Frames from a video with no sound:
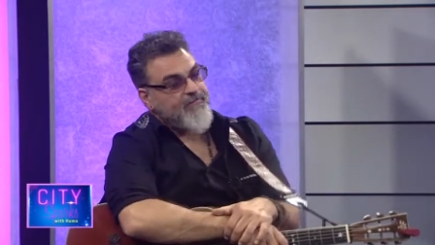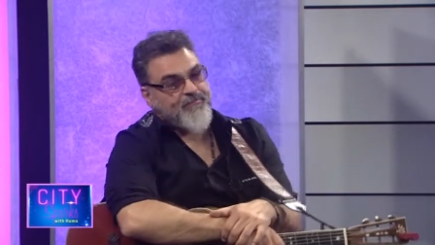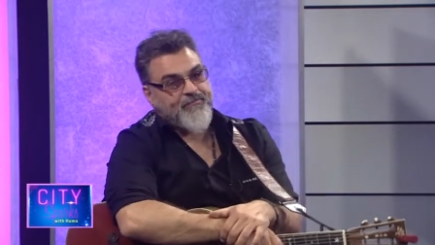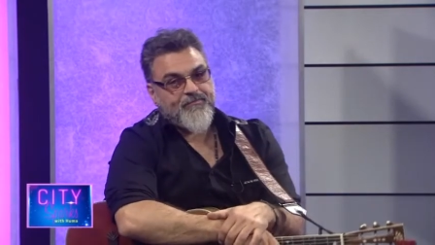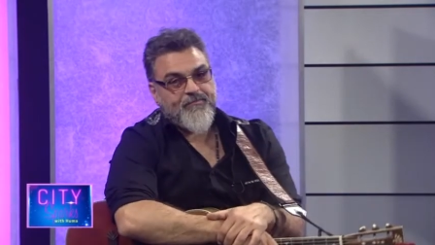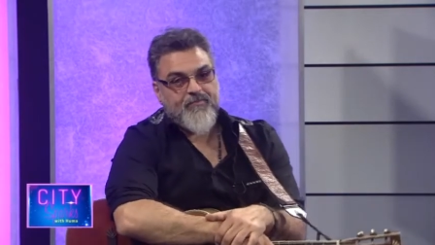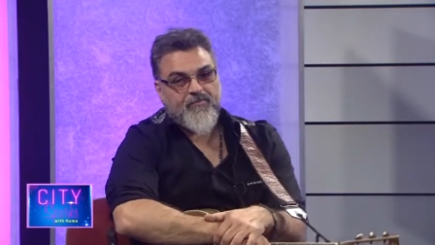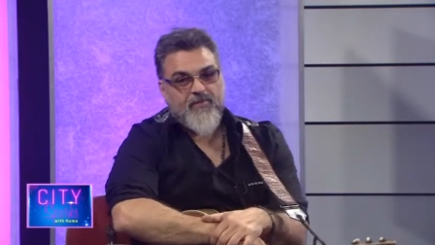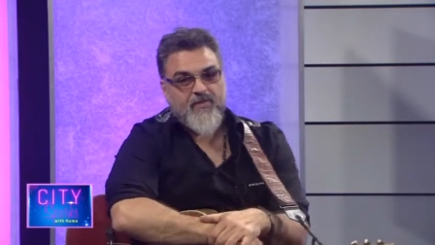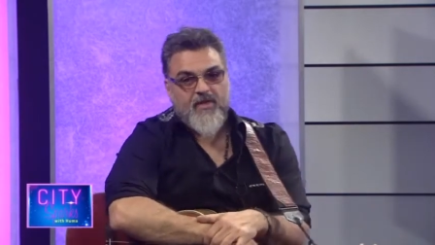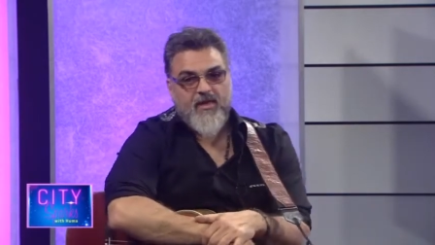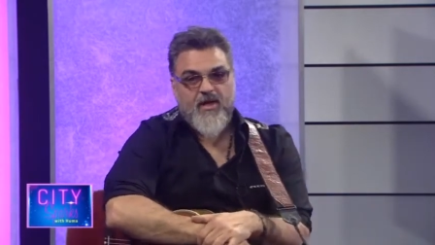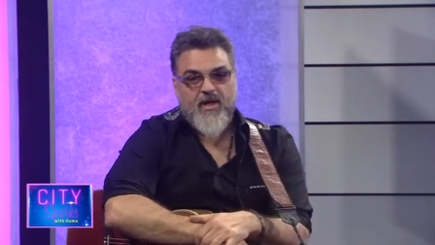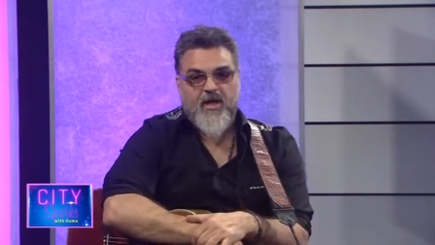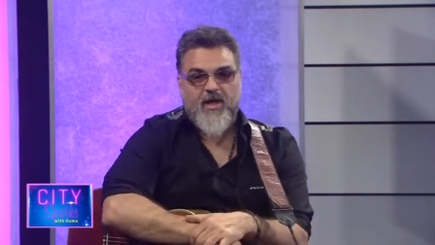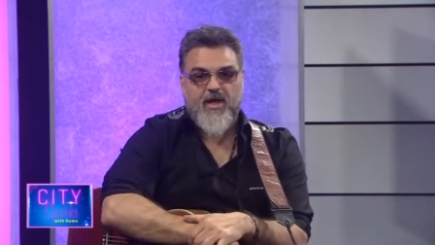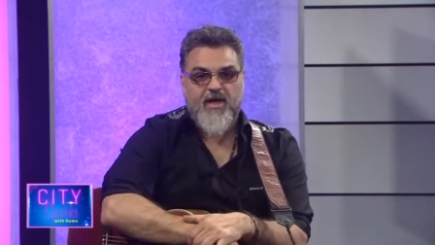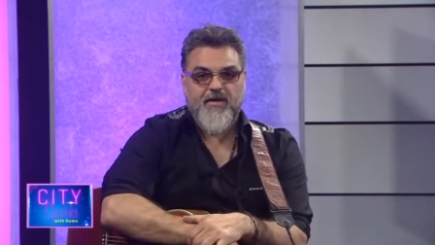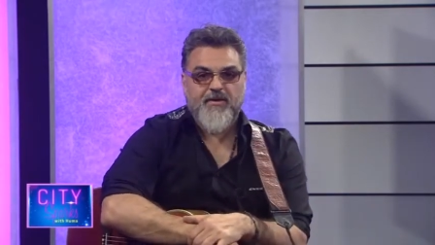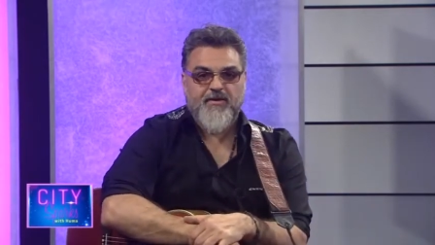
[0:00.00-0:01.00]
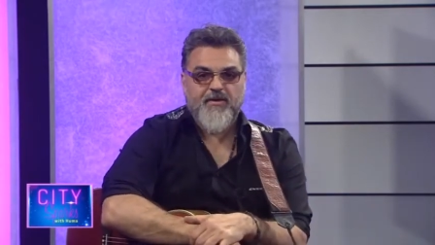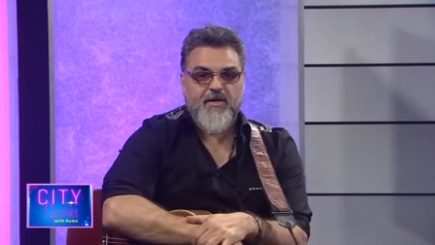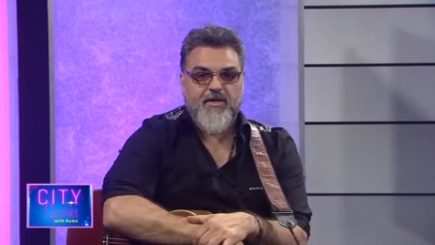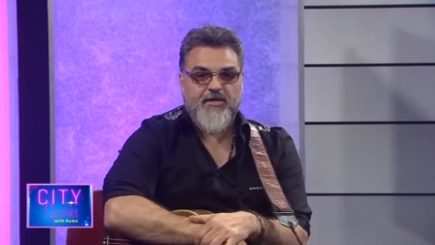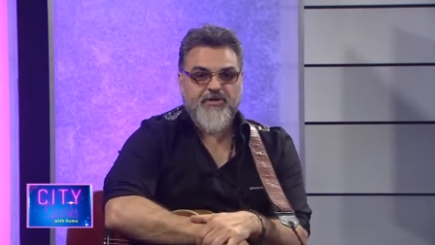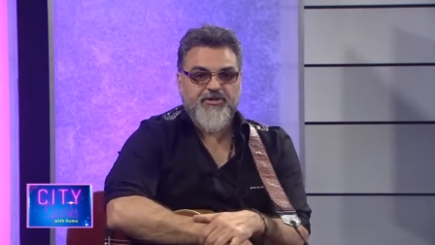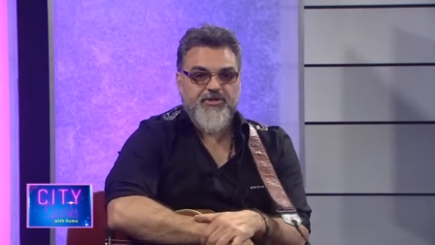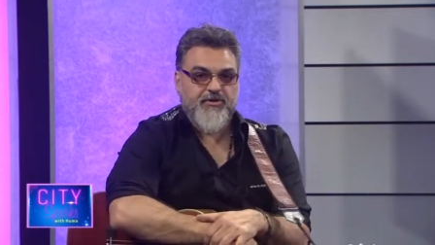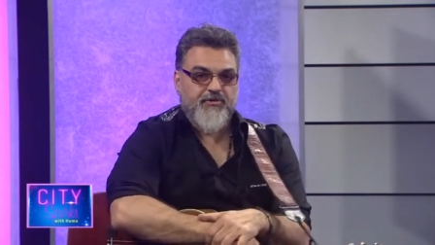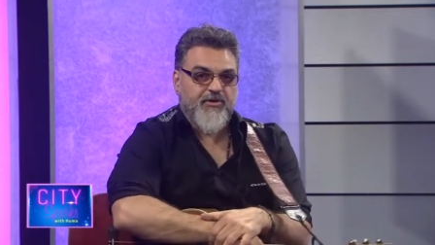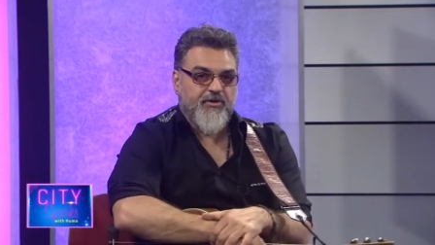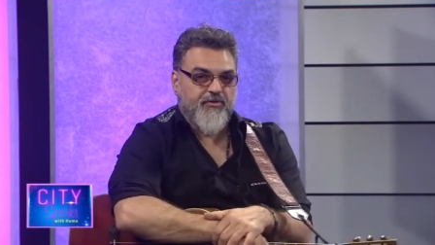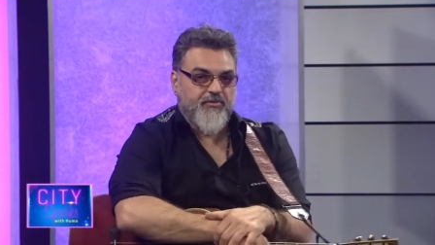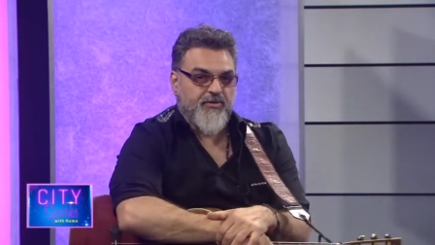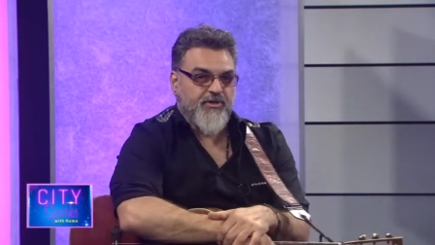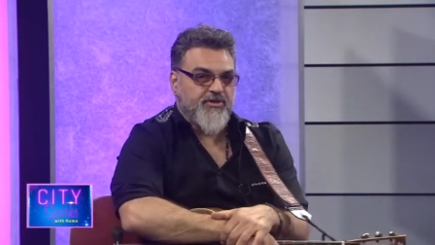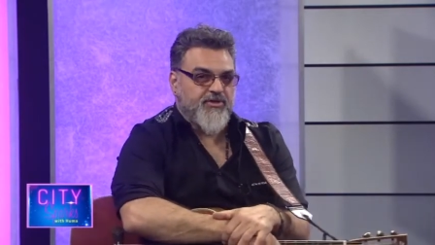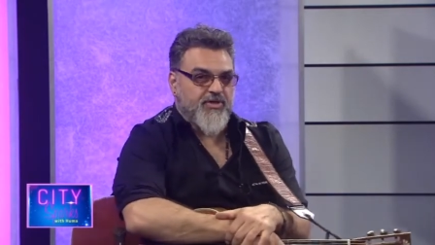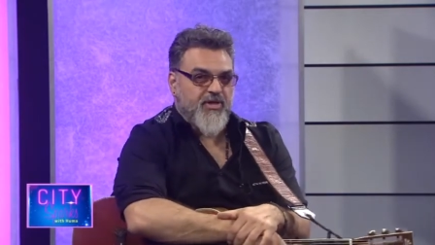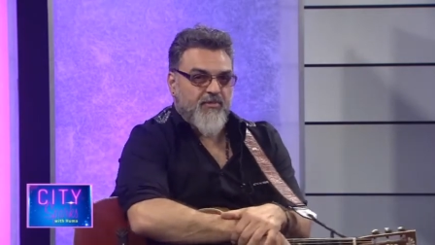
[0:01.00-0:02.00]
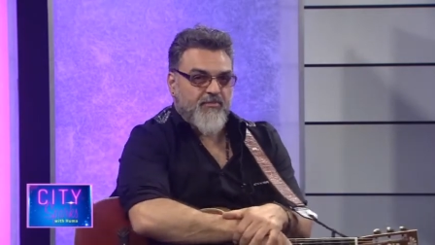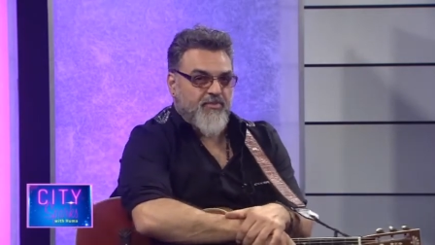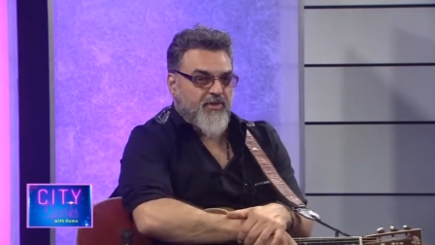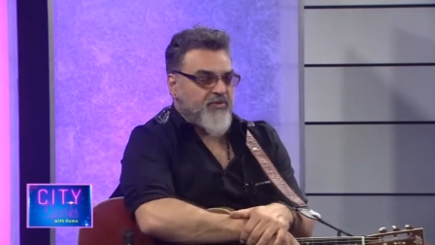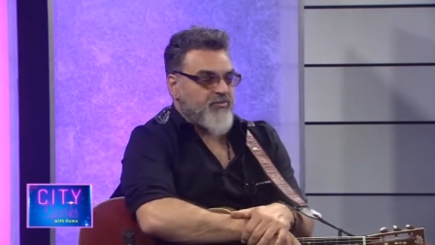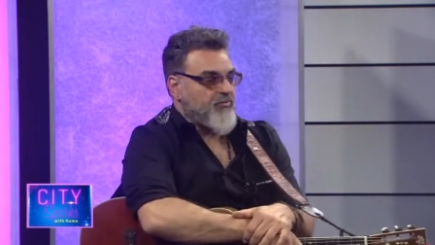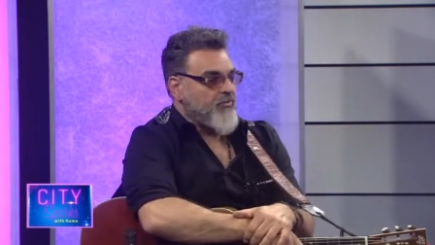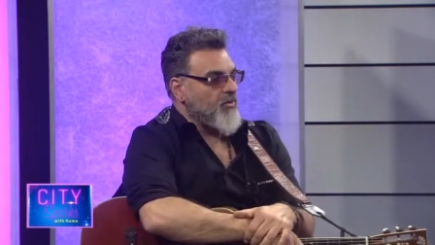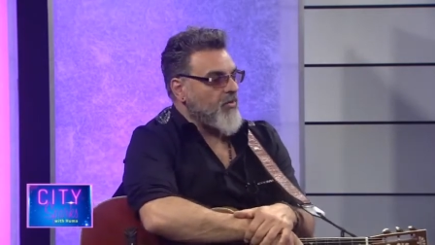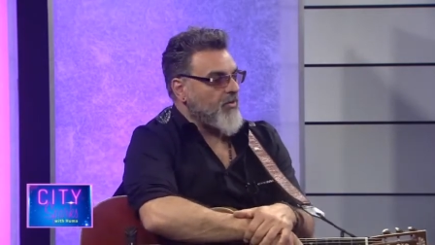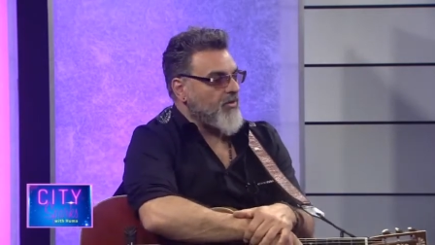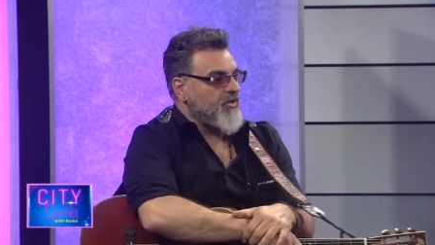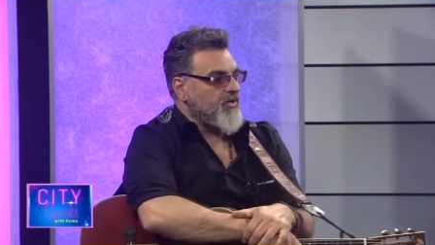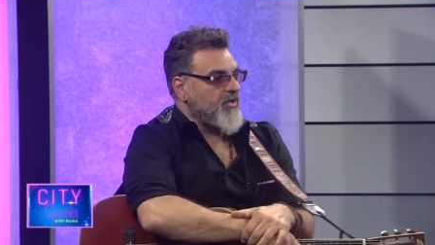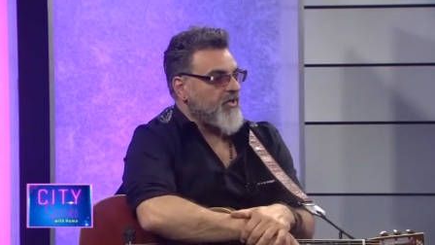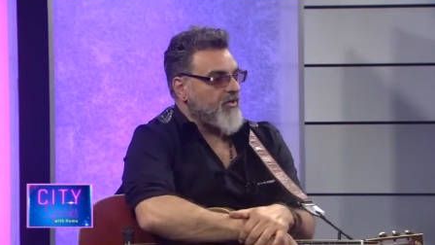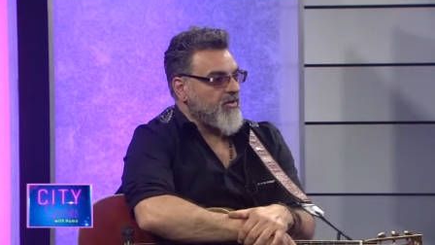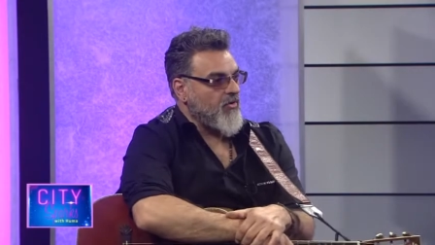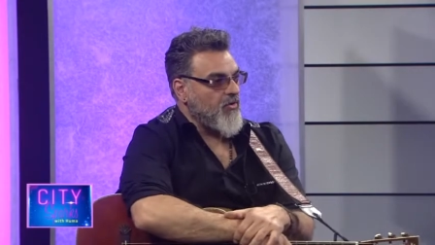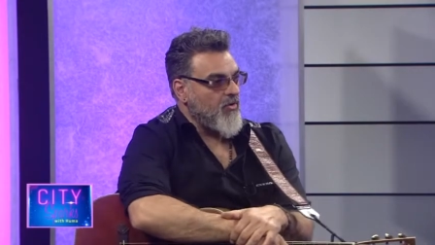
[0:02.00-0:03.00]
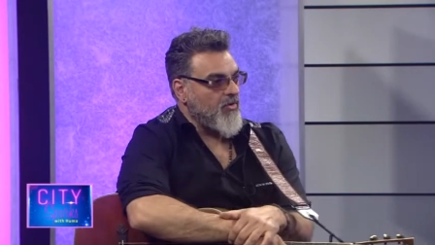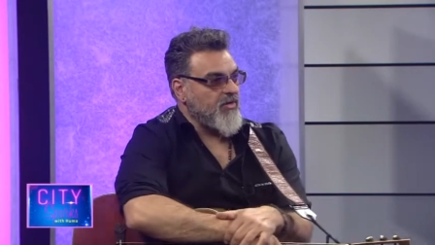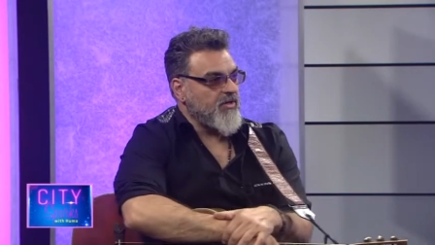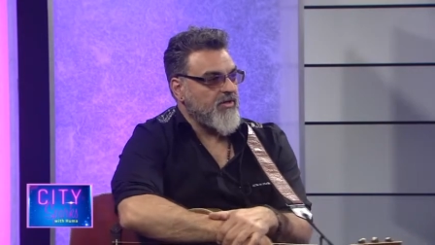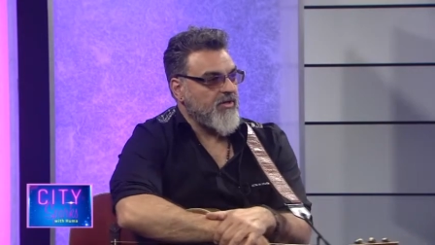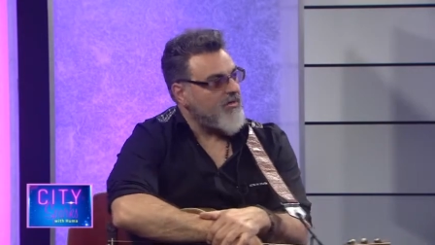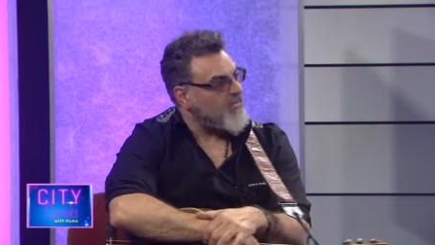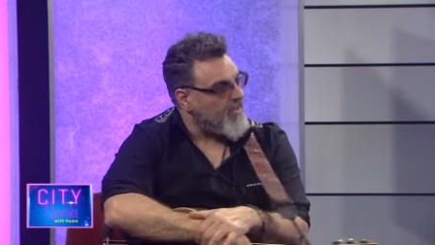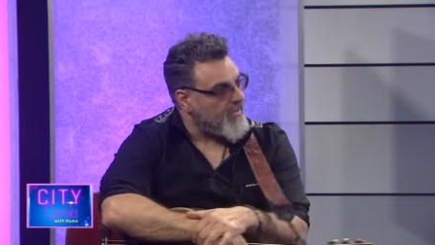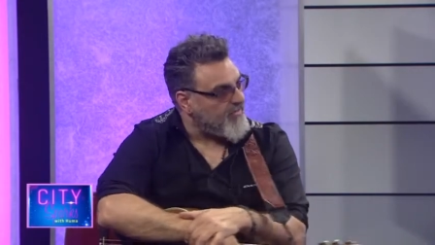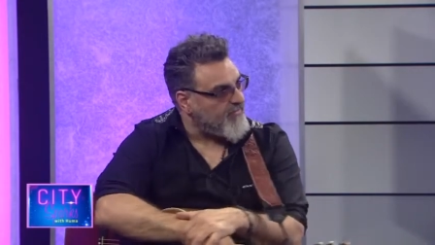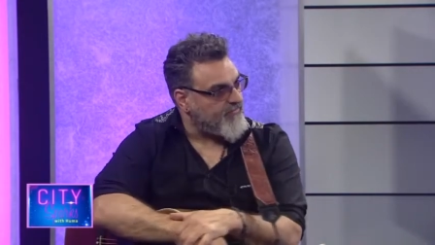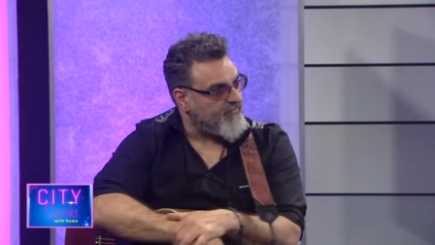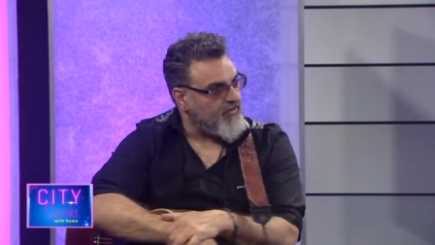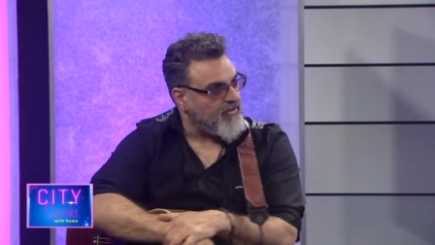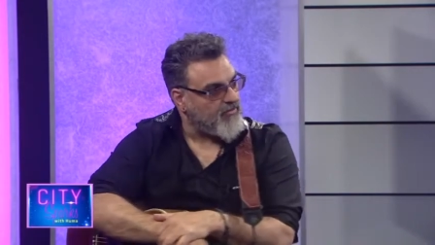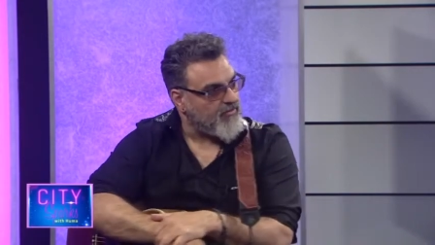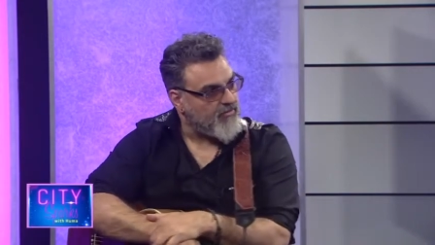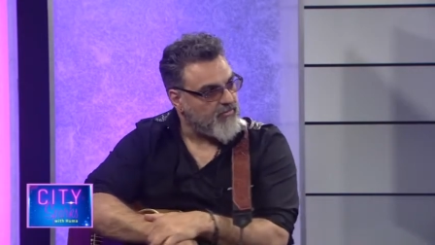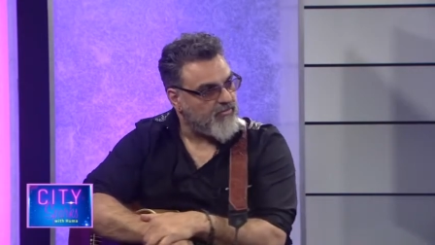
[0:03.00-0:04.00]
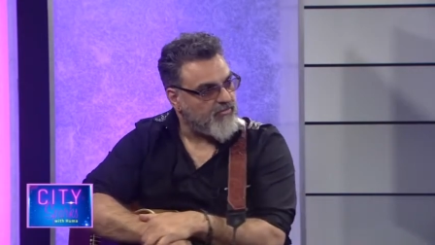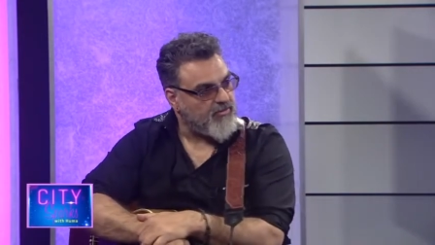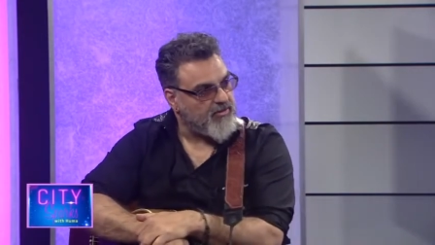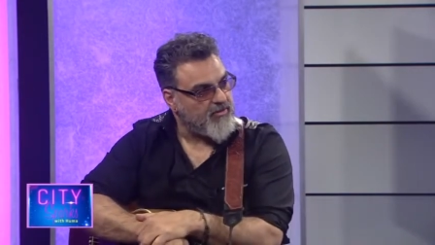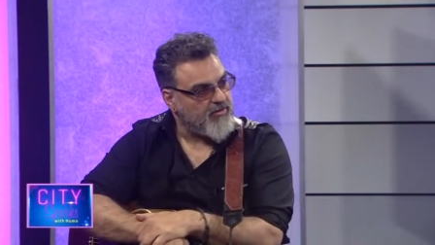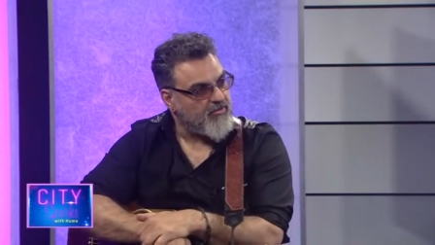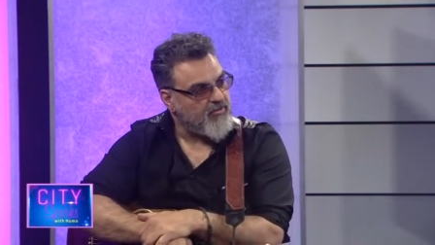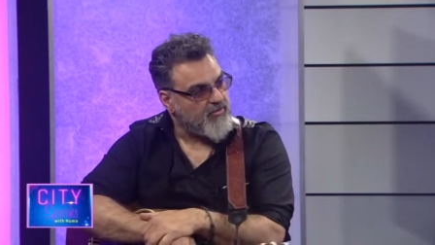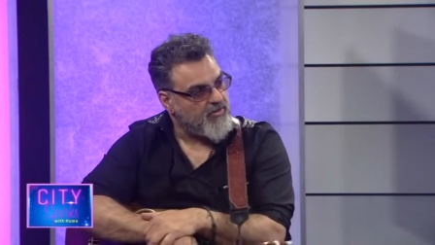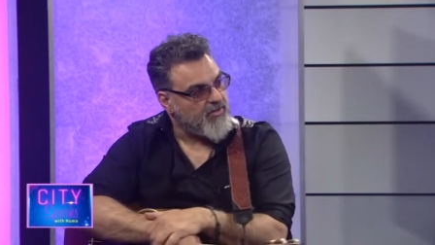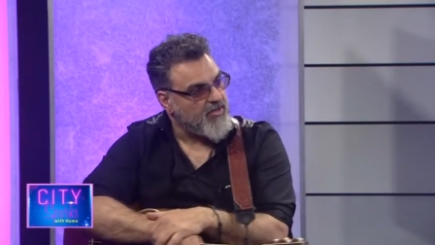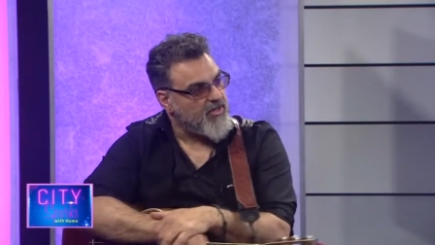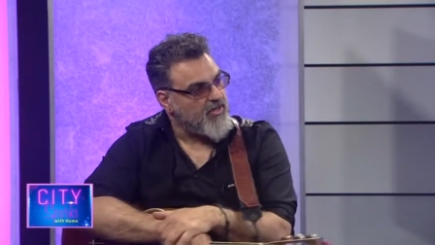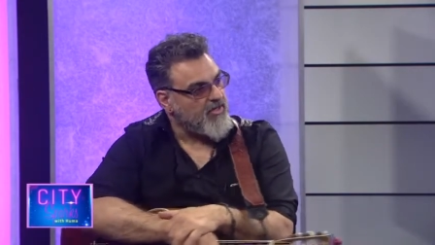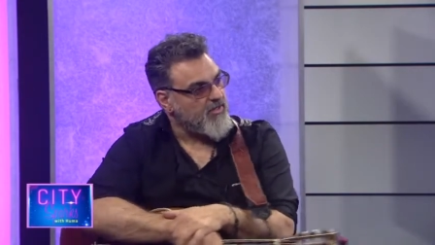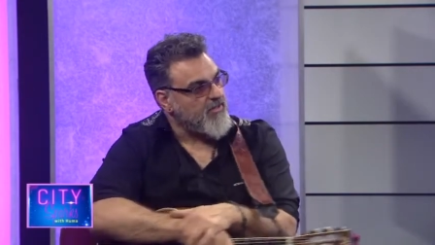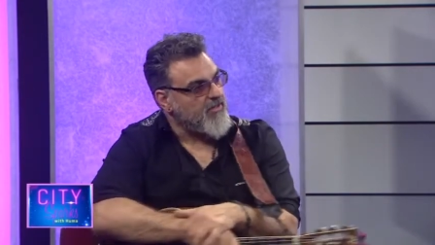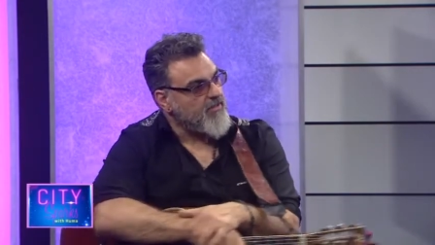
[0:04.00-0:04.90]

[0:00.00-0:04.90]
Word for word: -huh and uh, Jerry Caringi on B3 organ and accordion, another fellow Italo Canadian.